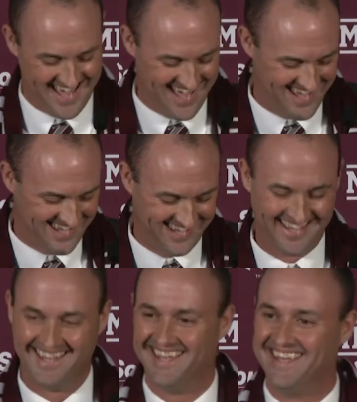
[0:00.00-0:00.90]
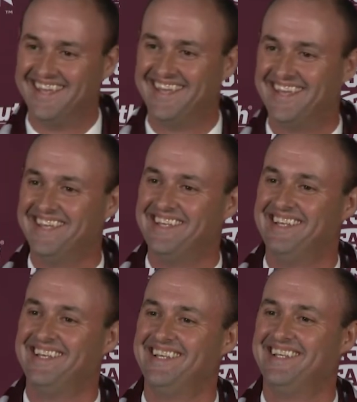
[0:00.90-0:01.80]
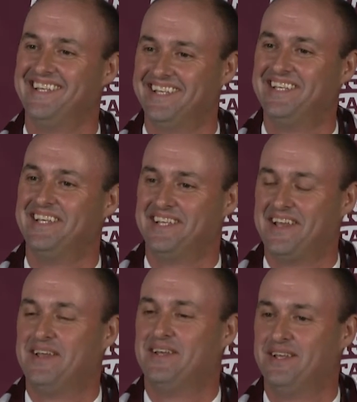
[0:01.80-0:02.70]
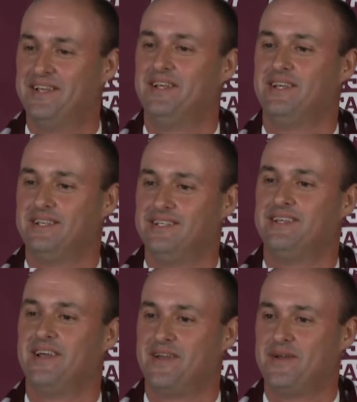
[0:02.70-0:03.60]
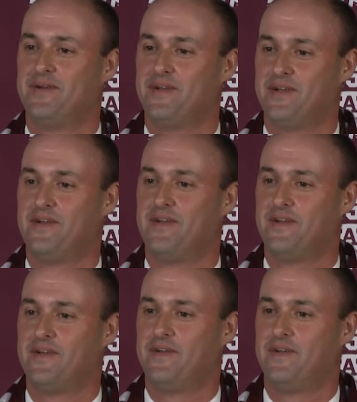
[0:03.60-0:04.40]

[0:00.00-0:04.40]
from the course of equipment manager through club ranks all the way up to today.